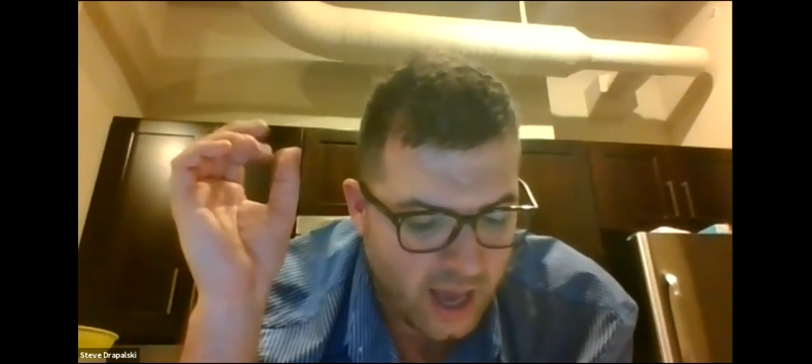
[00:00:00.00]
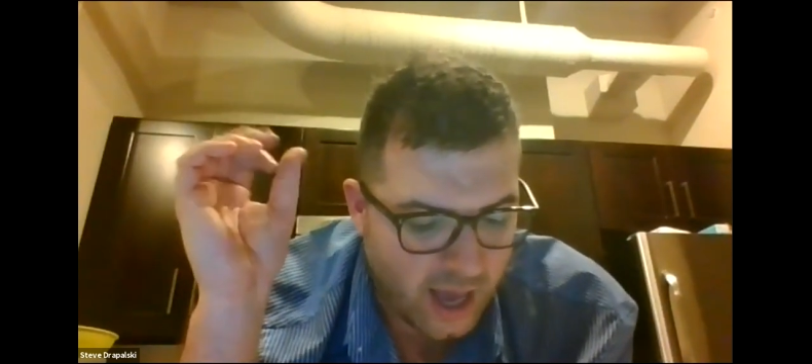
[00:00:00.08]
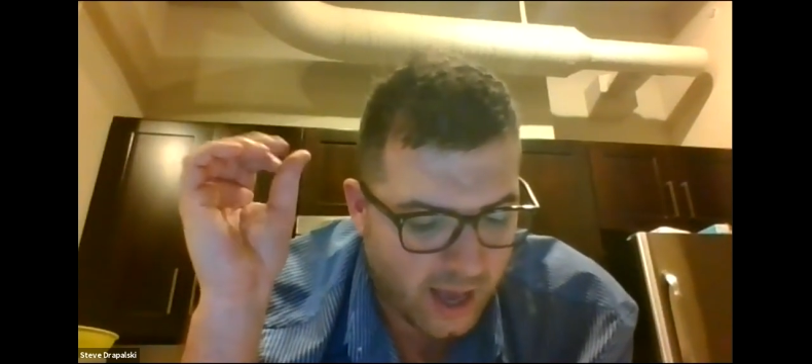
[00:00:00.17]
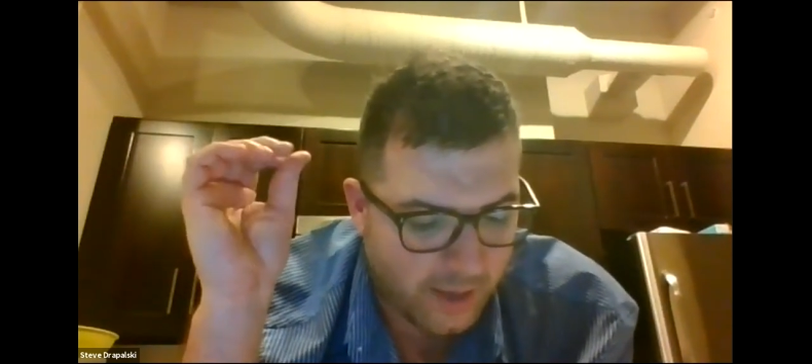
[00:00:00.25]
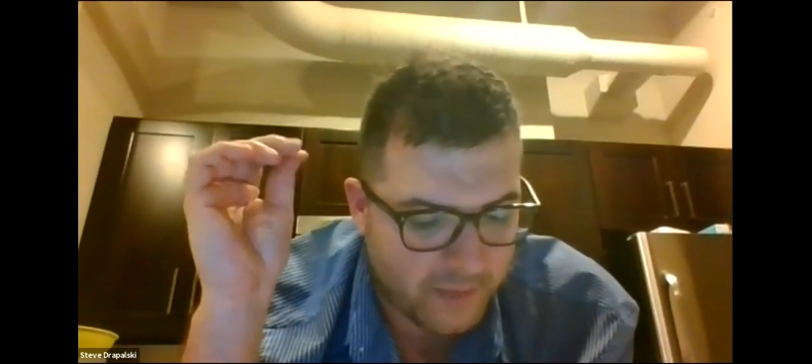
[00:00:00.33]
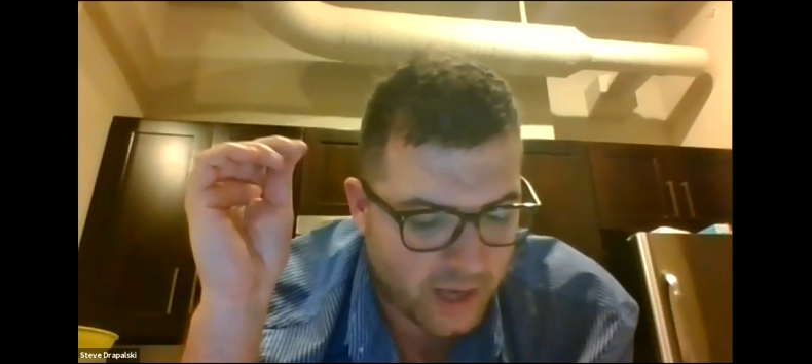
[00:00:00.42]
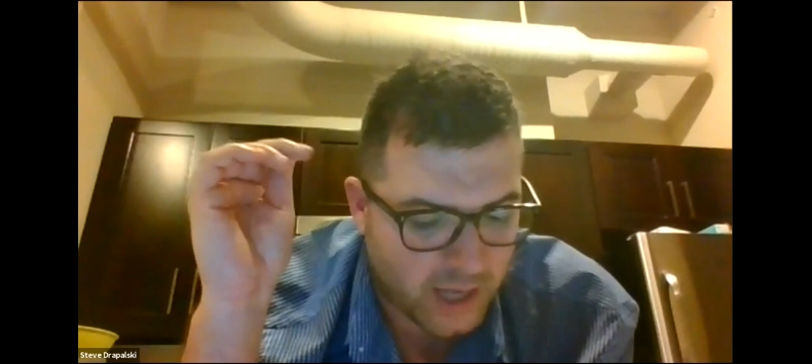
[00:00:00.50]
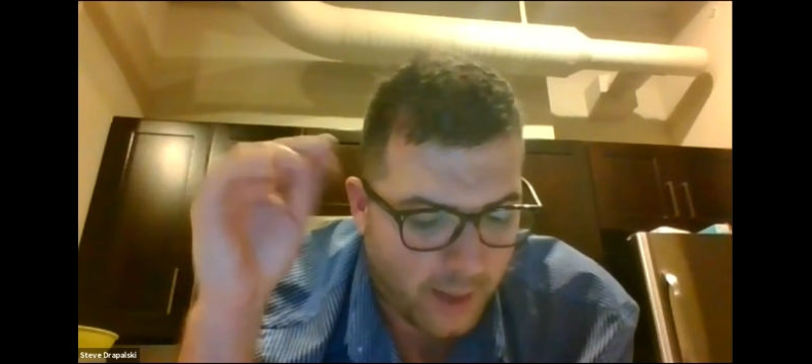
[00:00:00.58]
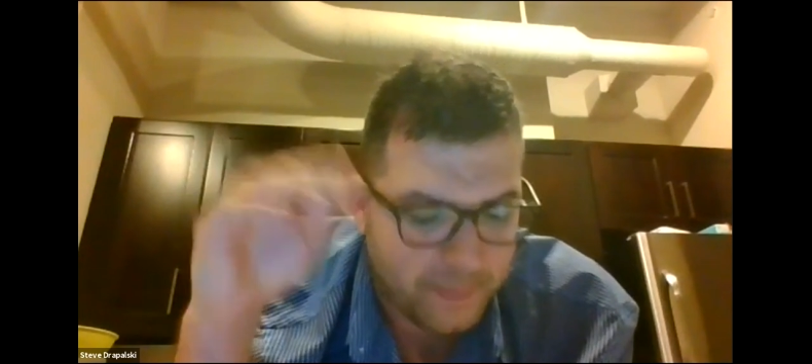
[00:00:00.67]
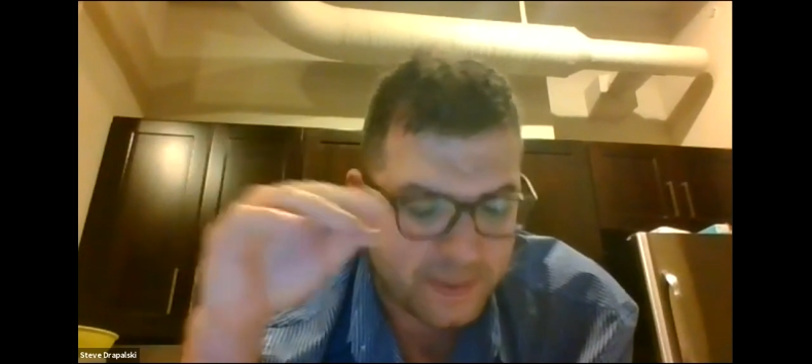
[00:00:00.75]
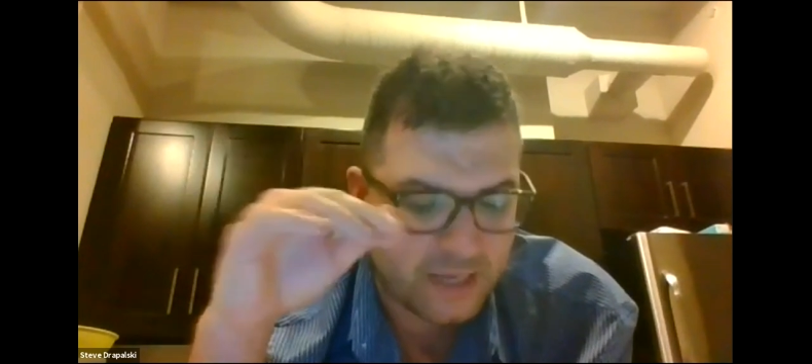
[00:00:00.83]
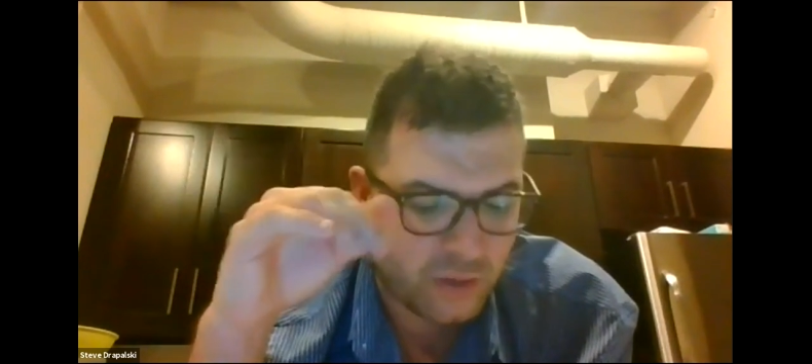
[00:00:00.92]

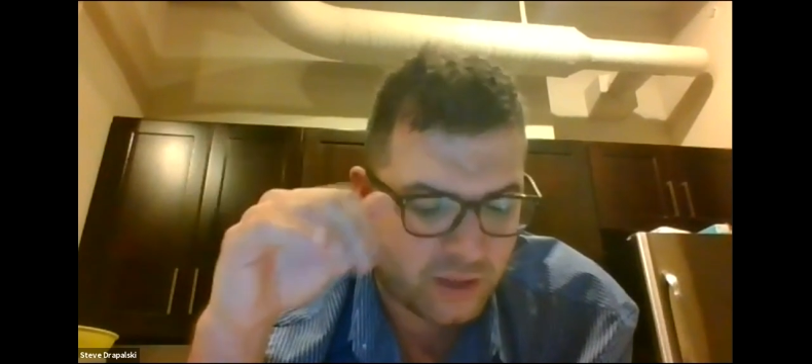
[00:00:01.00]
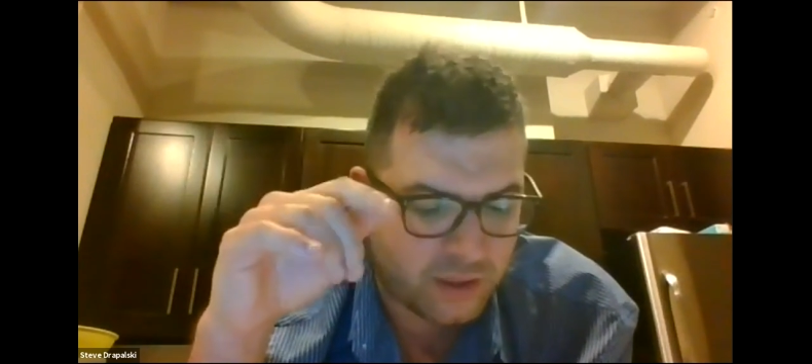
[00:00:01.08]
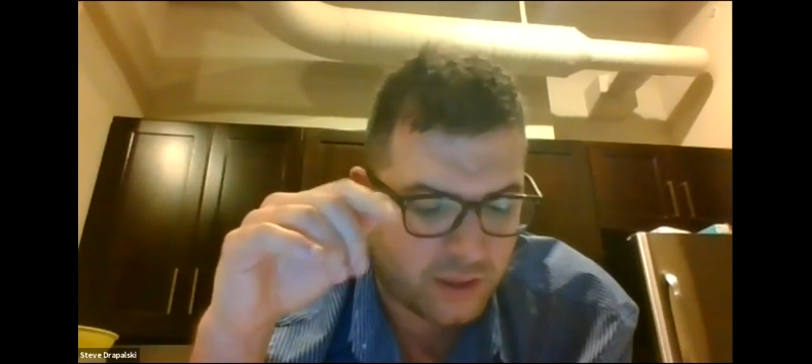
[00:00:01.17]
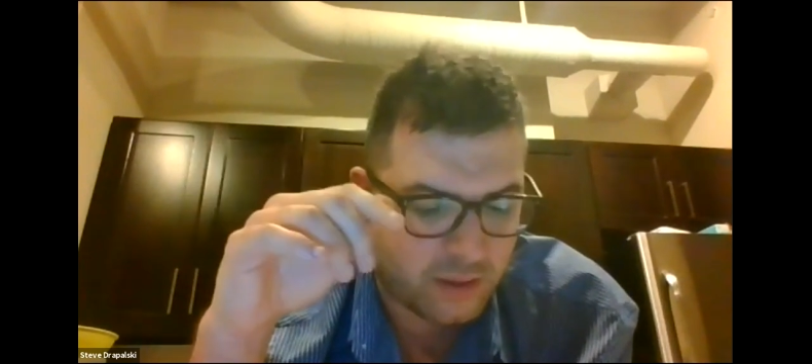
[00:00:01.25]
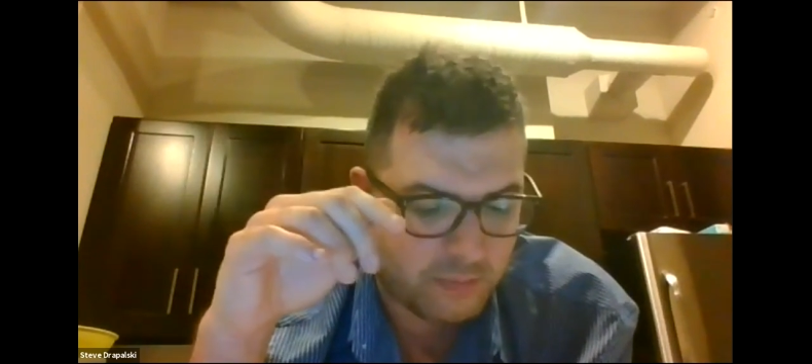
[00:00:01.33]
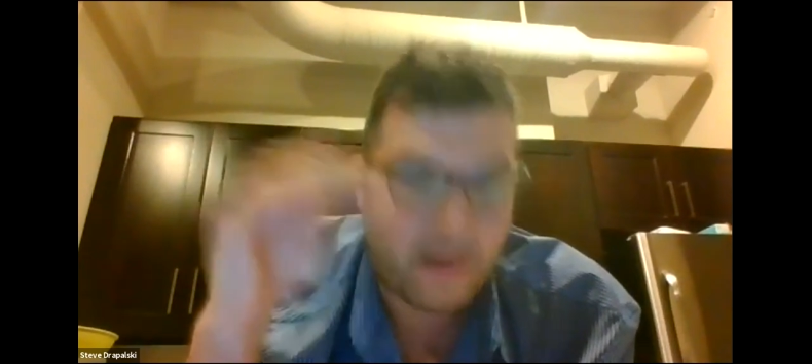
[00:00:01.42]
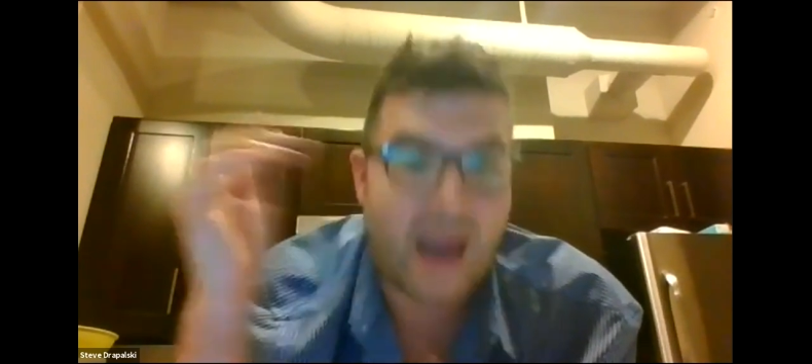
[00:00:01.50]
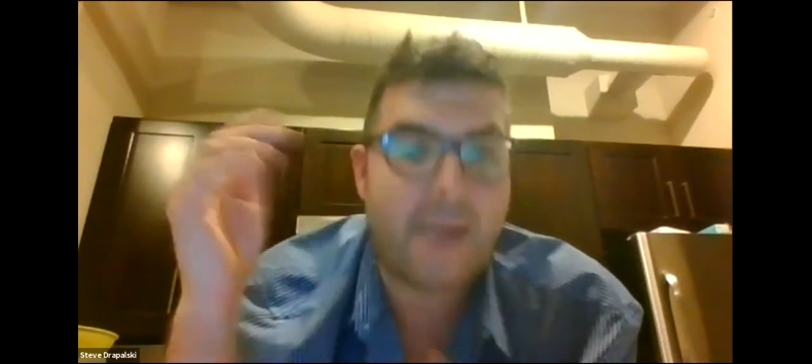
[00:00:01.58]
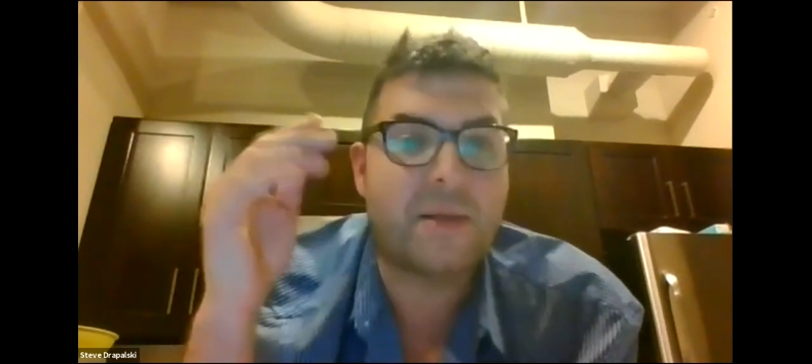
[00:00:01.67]
accompanied with my